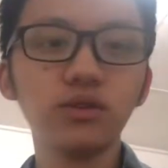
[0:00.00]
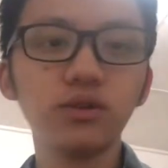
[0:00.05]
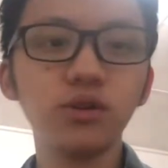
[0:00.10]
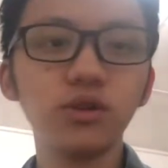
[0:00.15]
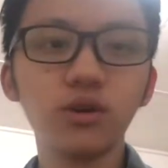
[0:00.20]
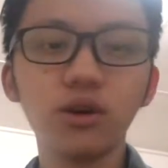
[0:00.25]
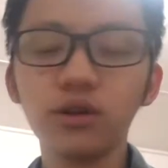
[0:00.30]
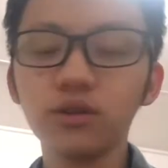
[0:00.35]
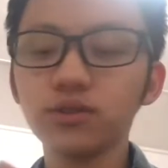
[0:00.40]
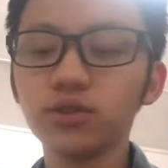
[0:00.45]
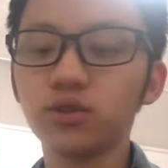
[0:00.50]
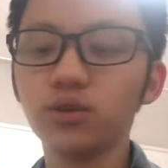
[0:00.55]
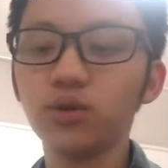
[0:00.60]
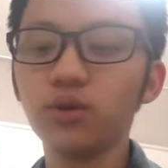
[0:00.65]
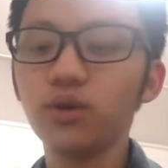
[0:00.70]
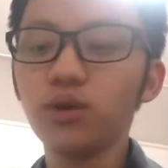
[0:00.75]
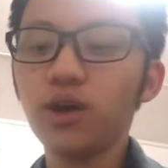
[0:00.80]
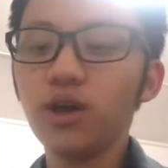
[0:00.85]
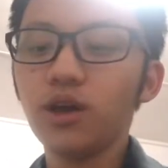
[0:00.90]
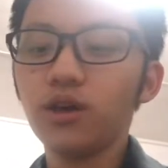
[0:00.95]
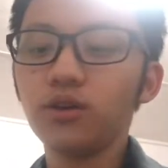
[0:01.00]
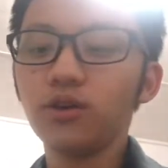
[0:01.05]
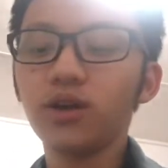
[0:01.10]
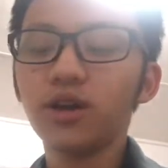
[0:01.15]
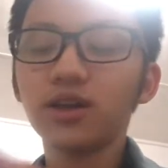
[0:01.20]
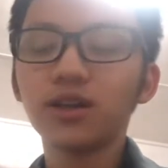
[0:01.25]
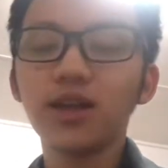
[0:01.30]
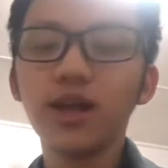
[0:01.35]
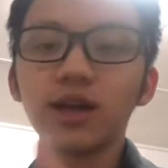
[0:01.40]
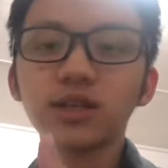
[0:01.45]

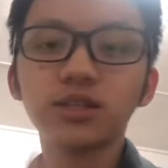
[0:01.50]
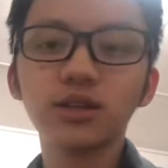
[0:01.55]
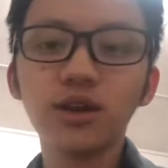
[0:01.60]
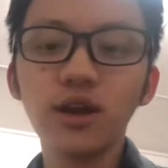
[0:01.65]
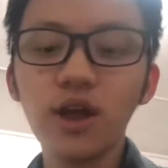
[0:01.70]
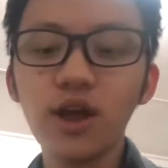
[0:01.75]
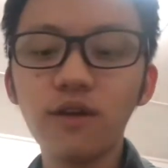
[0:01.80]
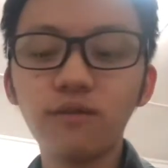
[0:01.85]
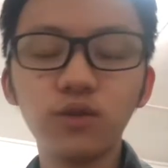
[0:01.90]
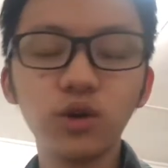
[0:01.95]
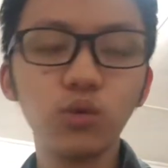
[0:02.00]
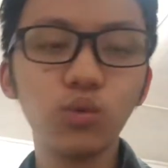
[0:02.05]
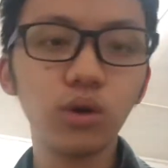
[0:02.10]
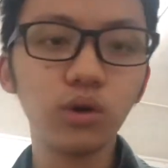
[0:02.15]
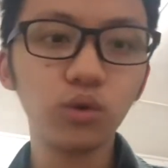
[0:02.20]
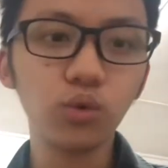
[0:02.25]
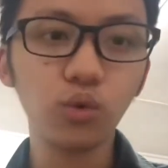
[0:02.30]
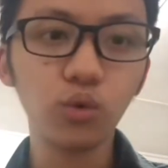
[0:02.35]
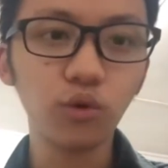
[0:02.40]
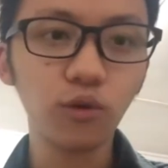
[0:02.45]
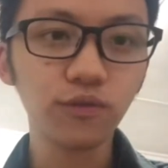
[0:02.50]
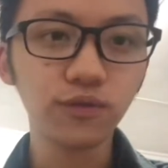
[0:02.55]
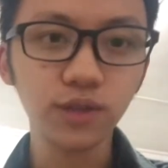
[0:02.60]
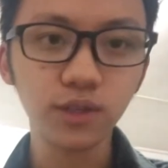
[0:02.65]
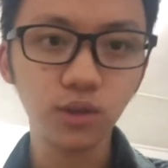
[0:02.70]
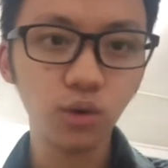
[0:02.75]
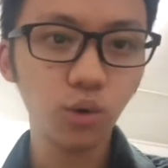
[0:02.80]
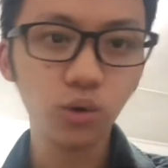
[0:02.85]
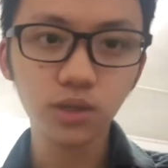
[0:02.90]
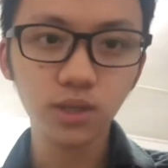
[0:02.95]
can't text everyone all
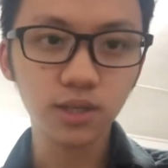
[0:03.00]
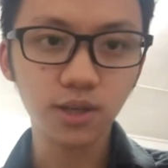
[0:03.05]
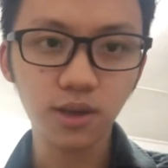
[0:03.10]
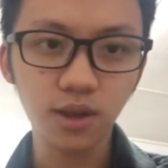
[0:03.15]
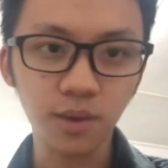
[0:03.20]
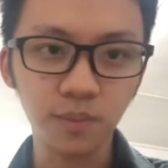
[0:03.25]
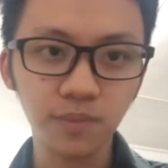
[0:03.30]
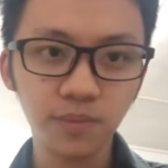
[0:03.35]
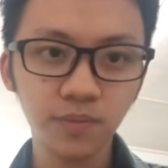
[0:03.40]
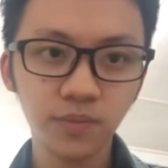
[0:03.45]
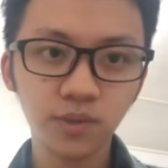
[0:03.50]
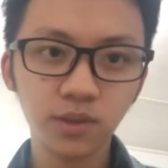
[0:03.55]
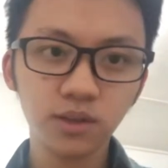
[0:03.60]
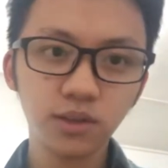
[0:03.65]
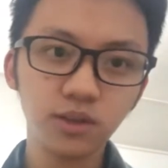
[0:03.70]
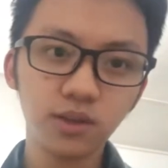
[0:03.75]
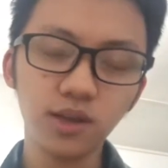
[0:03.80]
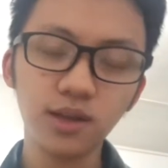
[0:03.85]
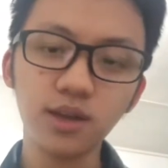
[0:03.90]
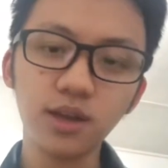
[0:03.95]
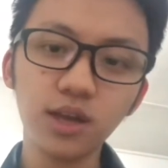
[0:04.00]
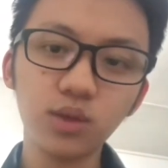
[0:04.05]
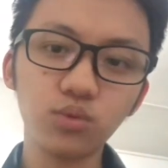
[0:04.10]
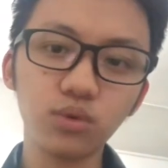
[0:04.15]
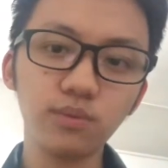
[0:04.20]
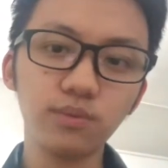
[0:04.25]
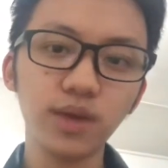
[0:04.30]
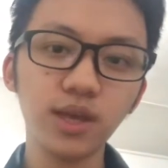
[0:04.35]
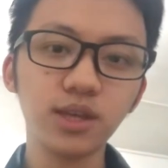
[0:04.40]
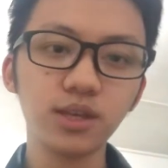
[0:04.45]
the time. Okay, it
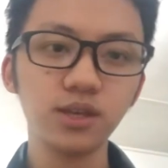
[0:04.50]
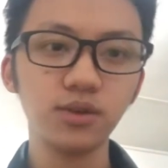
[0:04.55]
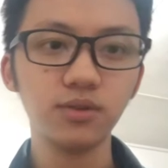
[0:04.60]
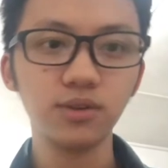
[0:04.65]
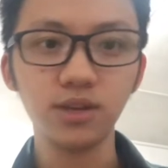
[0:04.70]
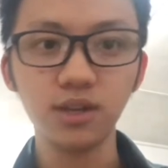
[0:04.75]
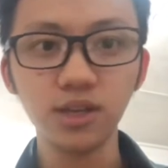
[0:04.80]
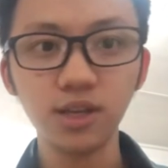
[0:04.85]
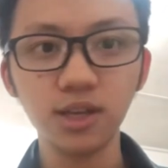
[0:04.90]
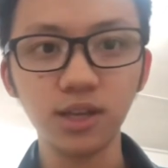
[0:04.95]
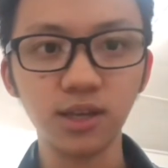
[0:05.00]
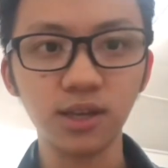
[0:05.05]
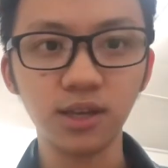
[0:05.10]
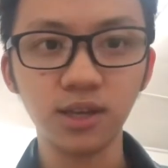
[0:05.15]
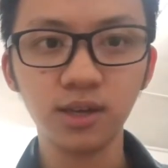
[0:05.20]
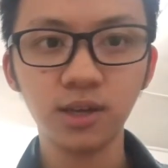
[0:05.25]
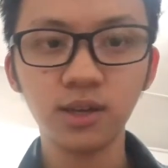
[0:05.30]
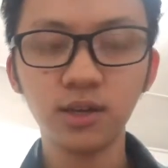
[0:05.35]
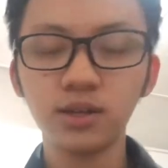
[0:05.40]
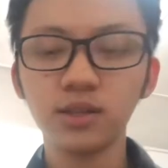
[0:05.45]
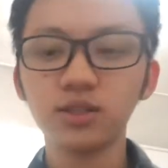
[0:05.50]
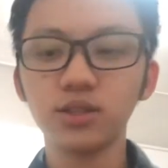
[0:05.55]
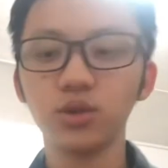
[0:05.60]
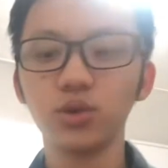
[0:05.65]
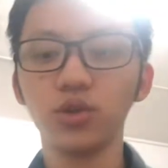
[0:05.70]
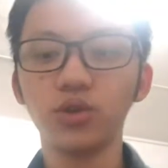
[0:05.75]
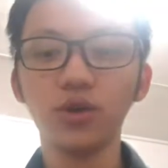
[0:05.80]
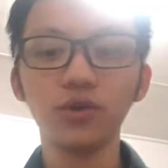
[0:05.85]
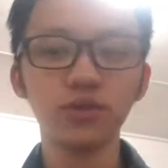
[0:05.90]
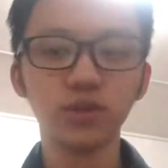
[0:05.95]
will make you needy. So
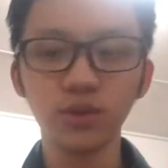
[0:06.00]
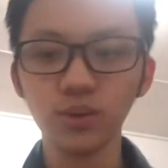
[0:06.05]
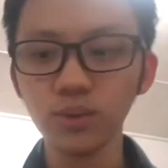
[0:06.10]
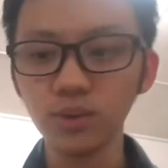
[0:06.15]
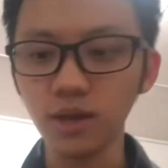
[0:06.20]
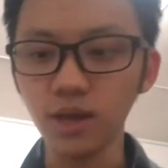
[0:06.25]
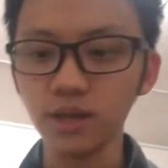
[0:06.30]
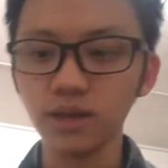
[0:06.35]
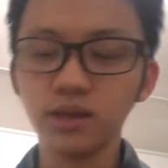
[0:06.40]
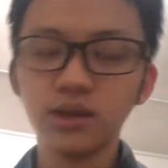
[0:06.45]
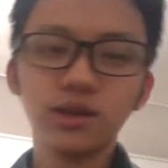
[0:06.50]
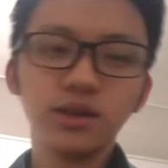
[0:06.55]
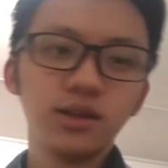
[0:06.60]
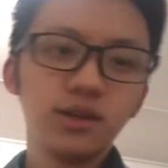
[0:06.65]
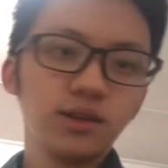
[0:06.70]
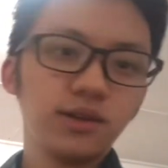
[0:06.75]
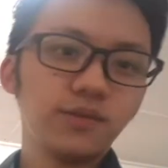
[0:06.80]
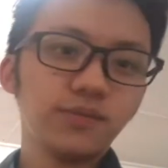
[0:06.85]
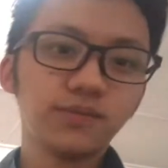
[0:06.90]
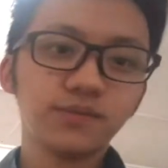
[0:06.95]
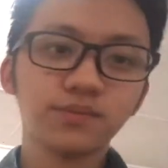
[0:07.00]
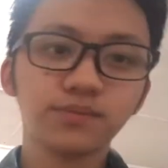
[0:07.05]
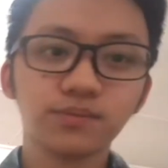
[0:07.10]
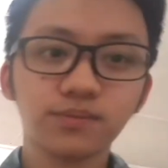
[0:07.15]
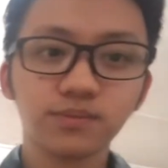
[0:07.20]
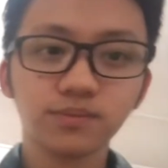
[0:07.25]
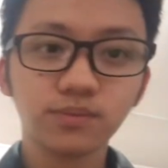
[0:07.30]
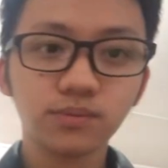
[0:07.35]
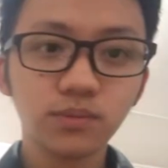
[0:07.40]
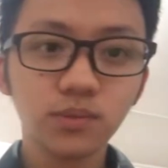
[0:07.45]
don't do that.
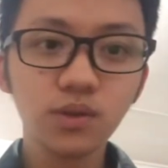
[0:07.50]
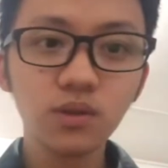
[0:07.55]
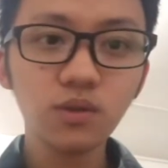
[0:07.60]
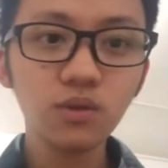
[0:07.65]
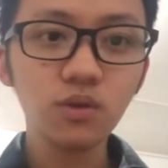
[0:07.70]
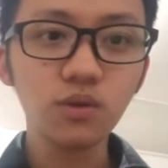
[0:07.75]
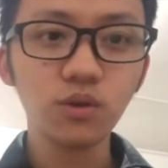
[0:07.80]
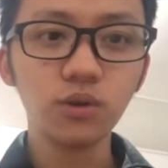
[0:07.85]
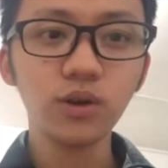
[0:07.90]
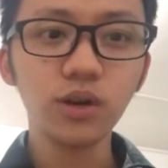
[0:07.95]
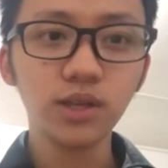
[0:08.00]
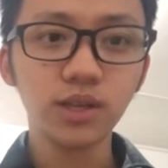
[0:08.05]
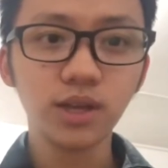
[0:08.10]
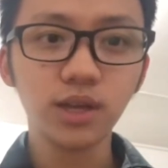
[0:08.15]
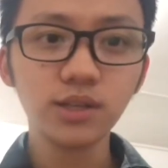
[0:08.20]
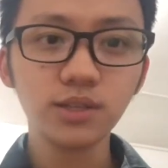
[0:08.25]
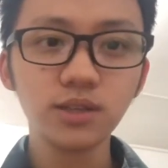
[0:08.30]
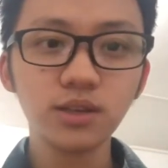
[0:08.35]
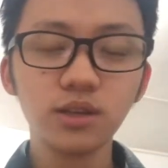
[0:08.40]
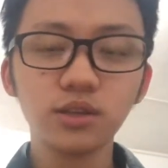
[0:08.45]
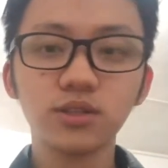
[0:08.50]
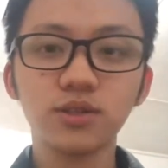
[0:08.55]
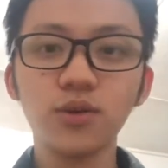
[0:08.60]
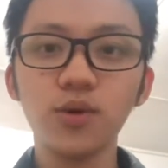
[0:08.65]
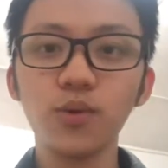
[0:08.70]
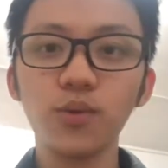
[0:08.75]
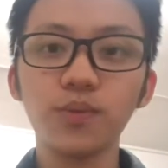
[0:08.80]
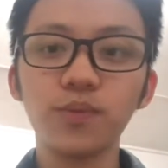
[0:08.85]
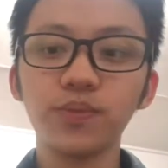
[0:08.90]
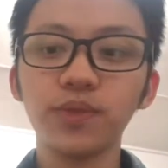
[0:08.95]
Alright guys,
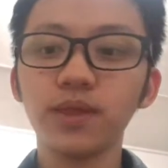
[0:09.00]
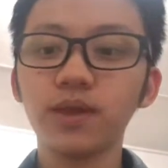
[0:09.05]
so